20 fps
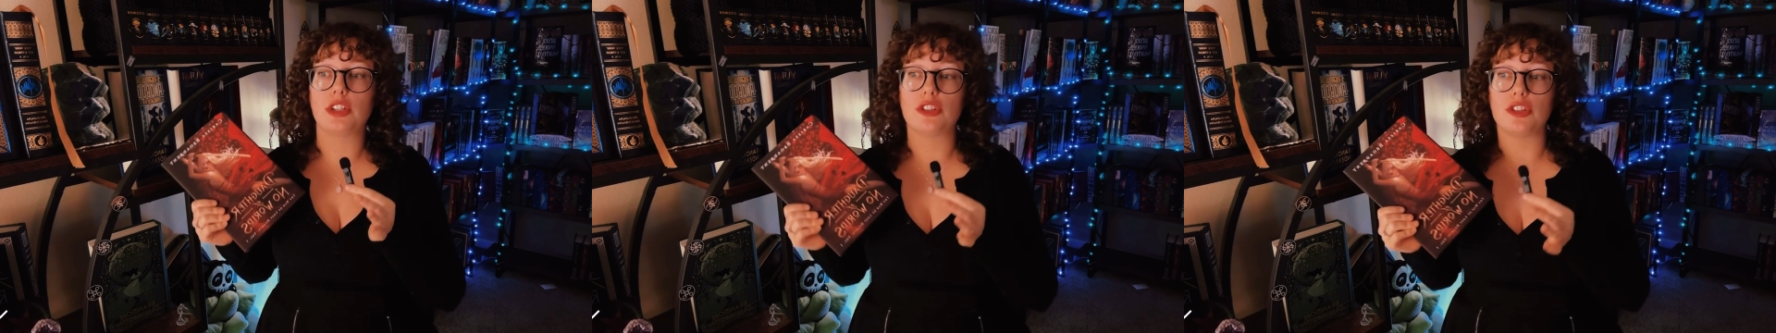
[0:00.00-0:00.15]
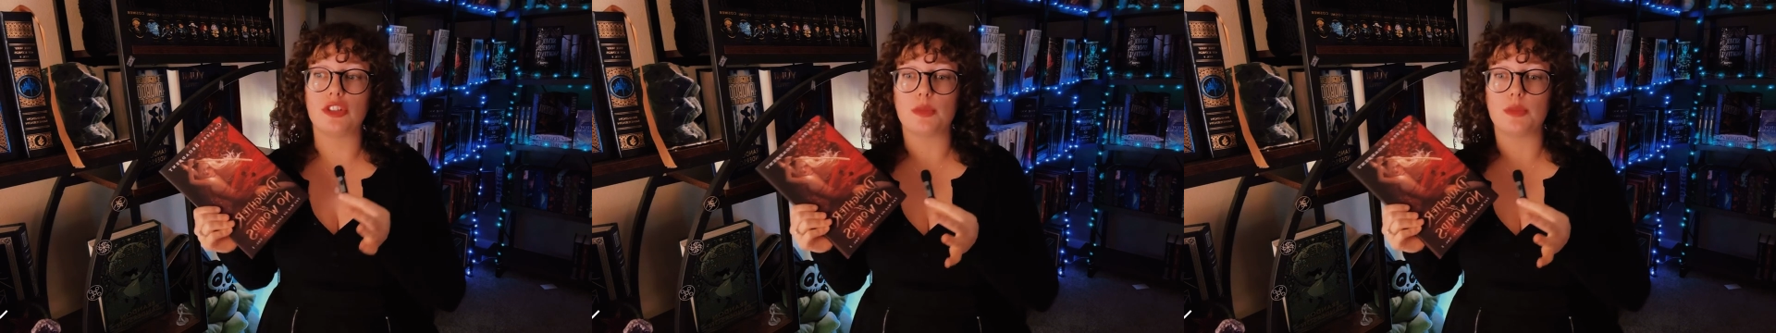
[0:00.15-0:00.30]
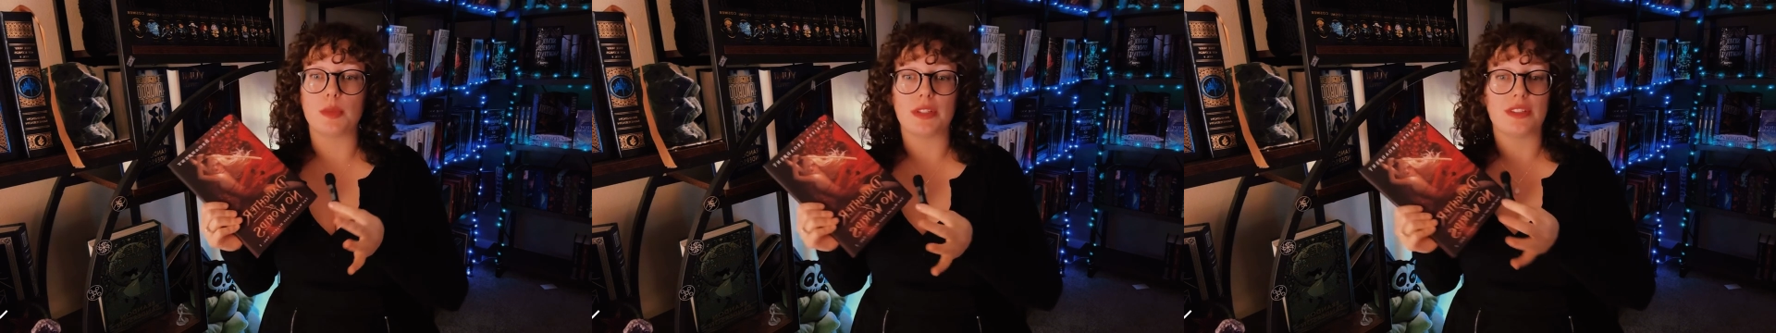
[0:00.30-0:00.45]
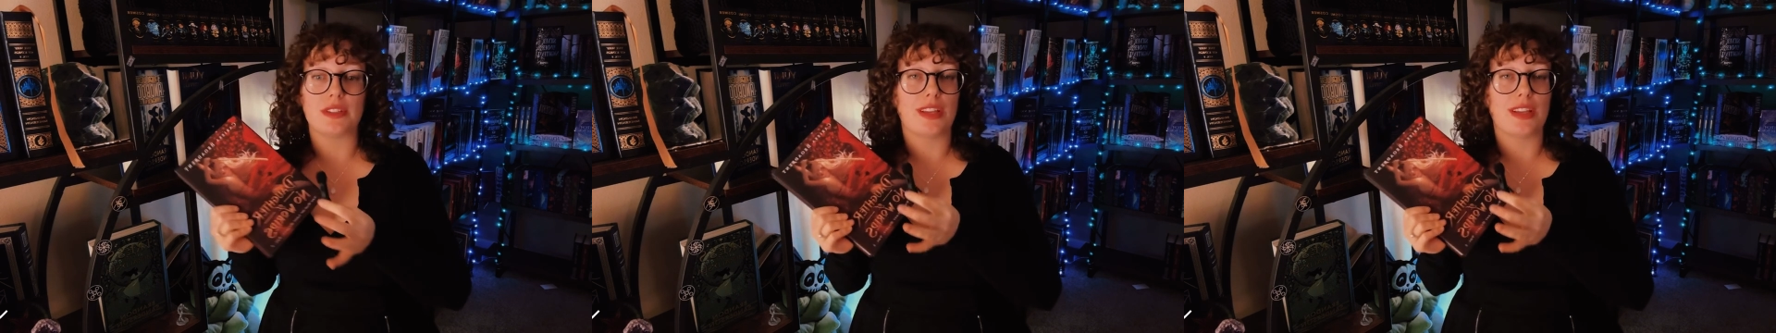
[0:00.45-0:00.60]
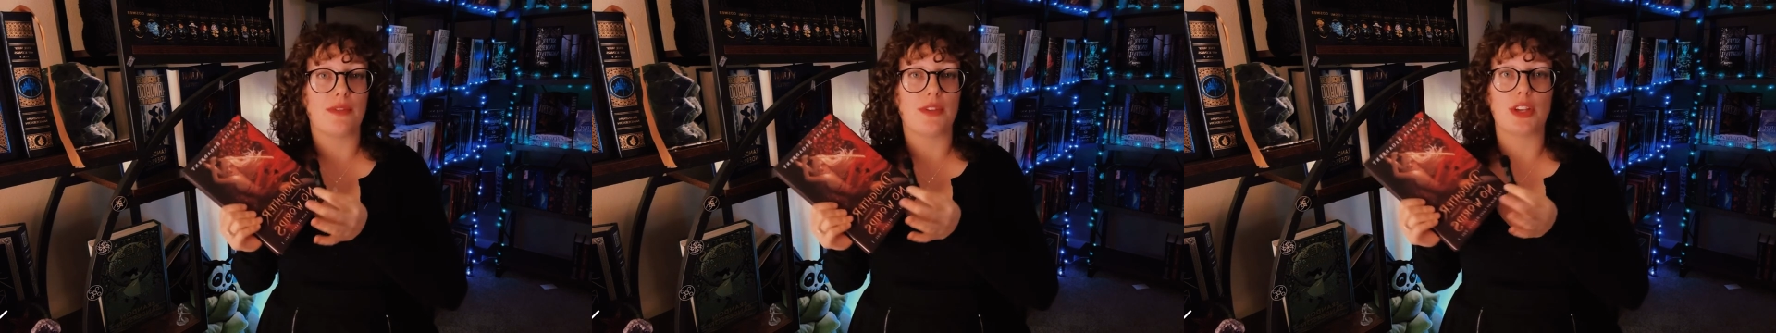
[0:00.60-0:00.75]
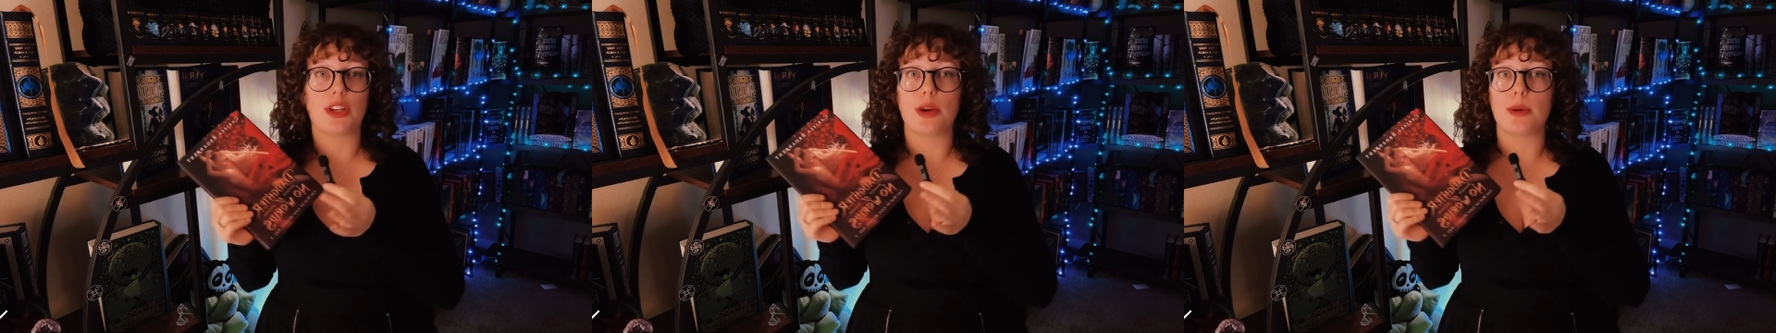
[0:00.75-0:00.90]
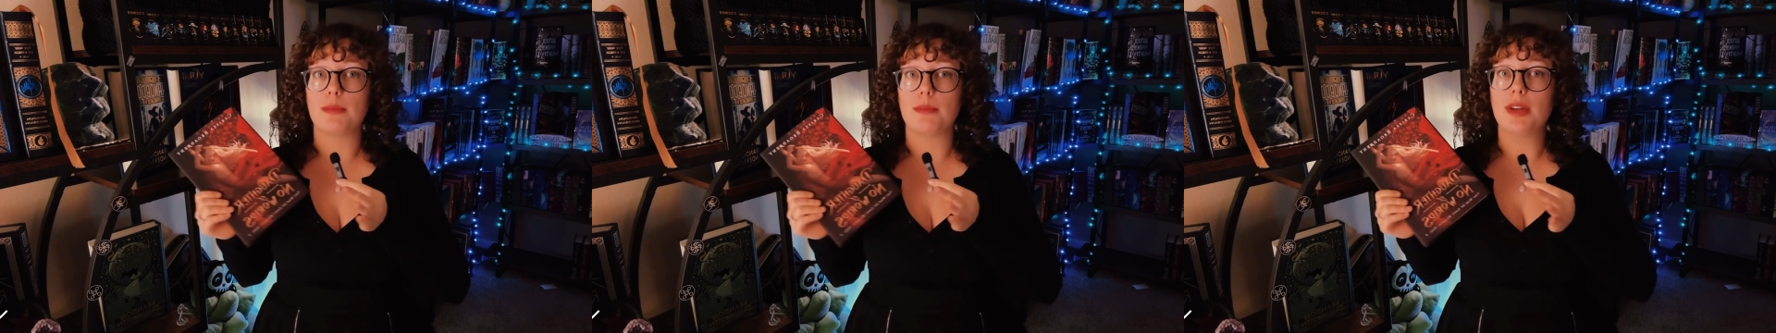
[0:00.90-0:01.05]
She's been
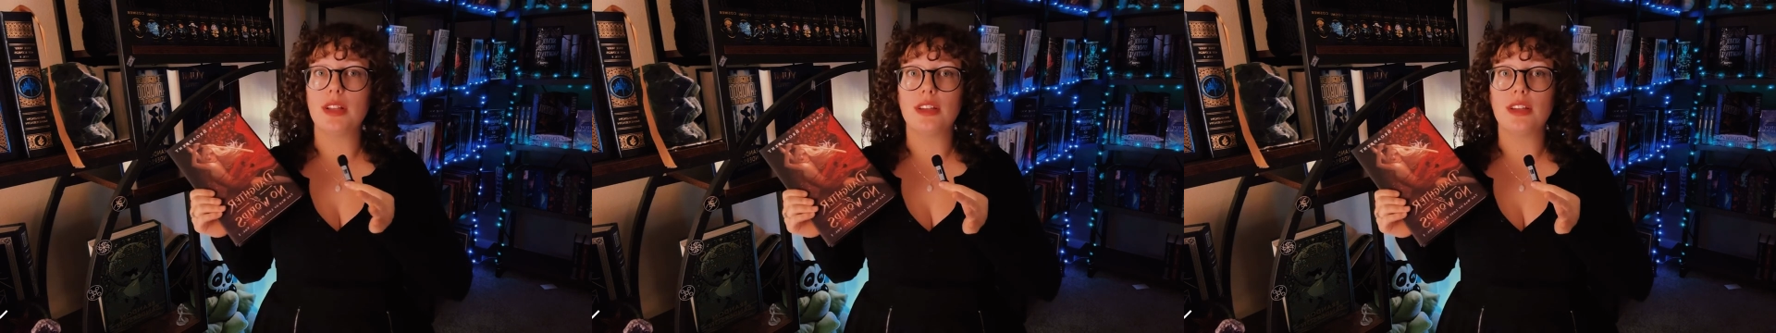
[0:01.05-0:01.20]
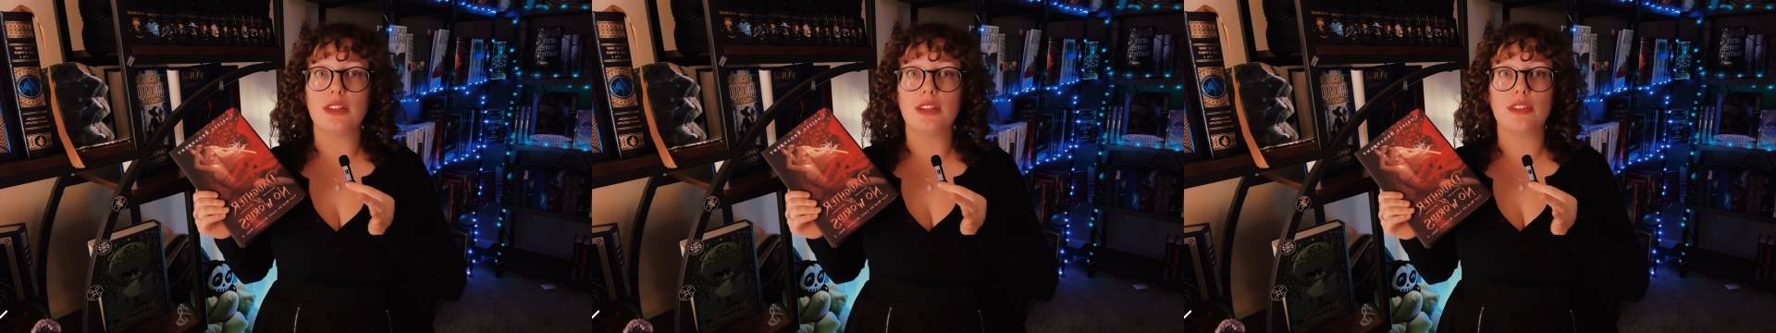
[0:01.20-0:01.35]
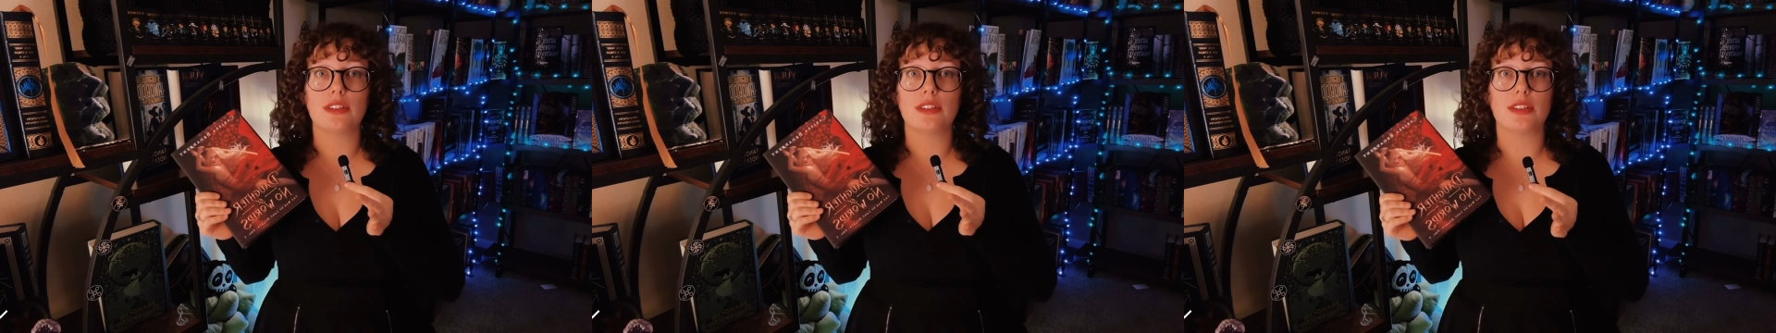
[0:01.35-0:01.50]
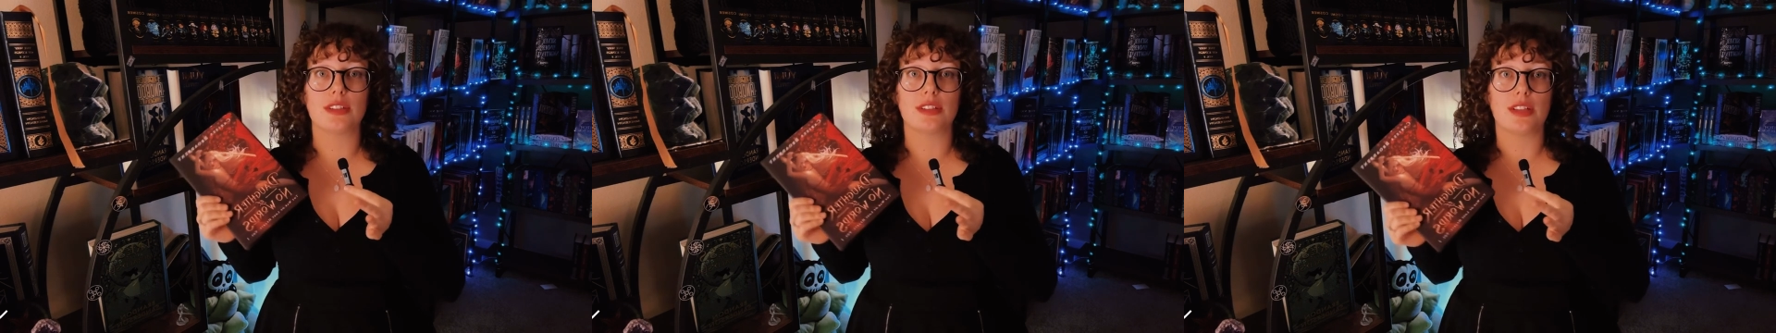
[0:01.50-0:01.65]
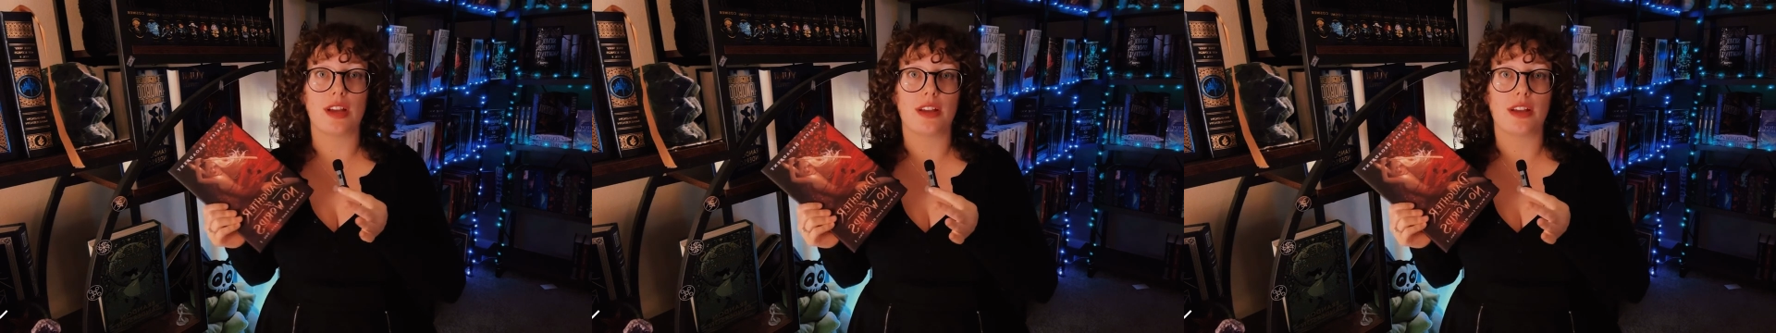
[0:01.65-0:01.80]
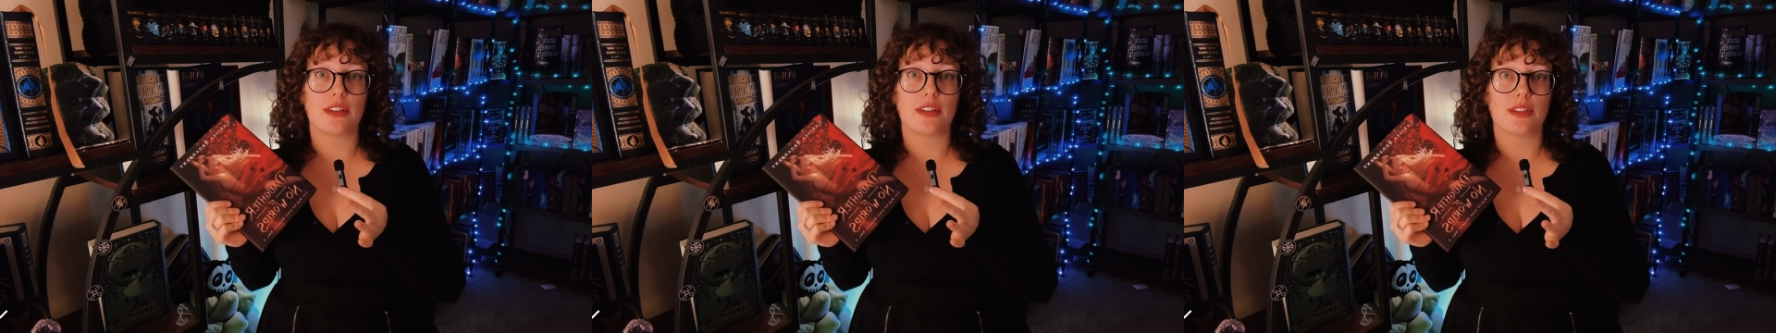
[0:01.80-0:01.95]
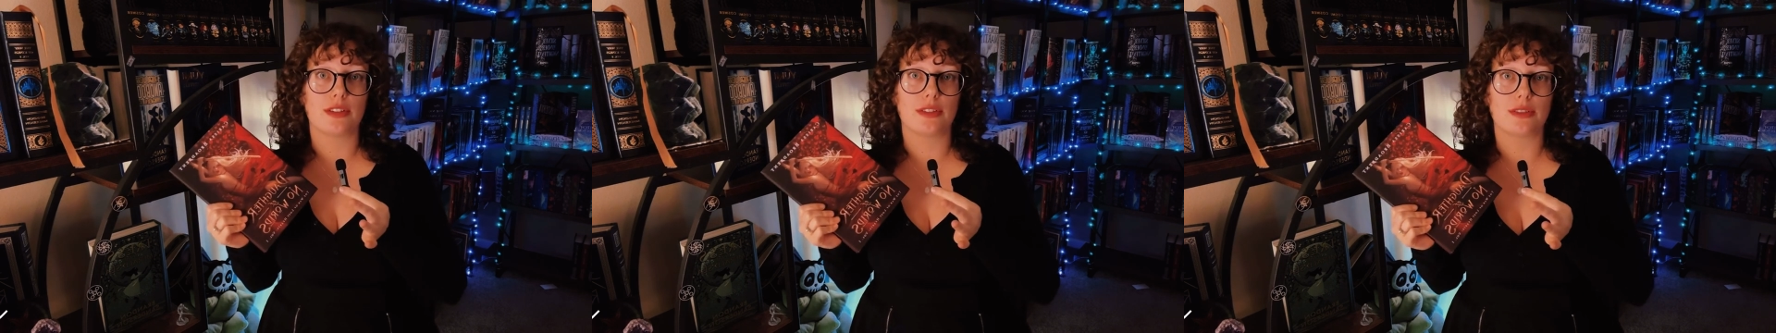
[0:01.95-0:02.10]
saving up money her
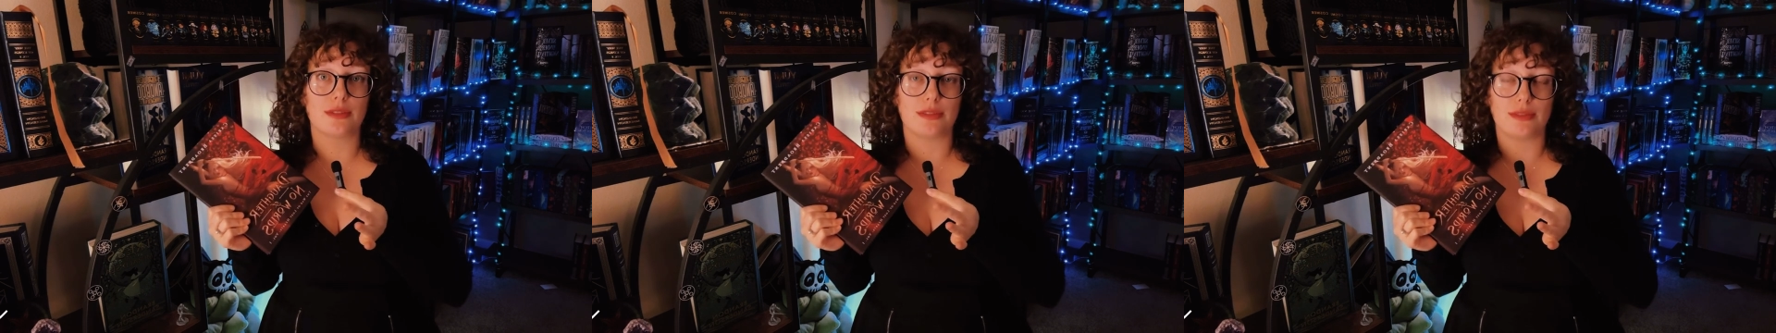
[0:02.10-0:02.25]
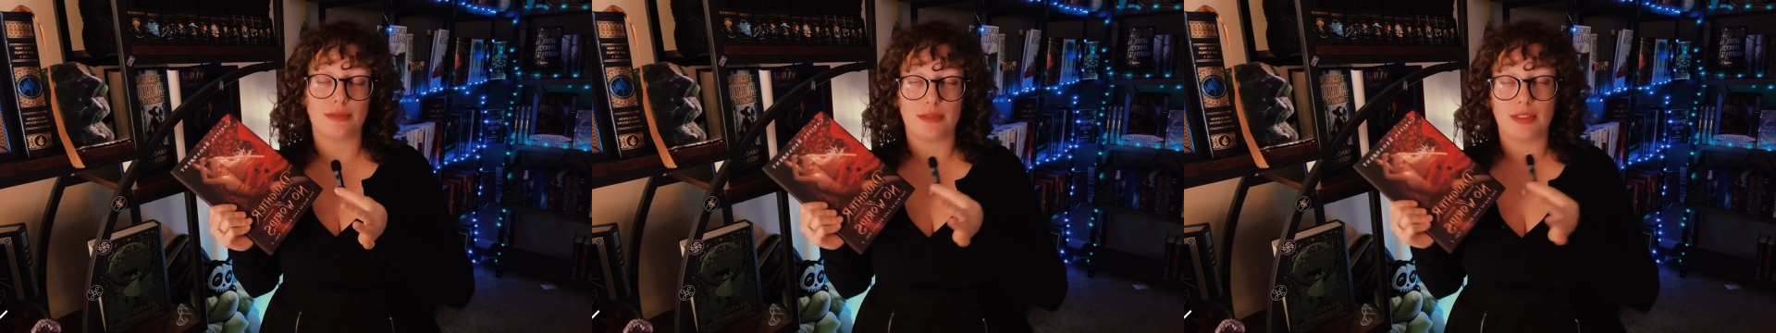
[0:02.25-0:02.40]
entire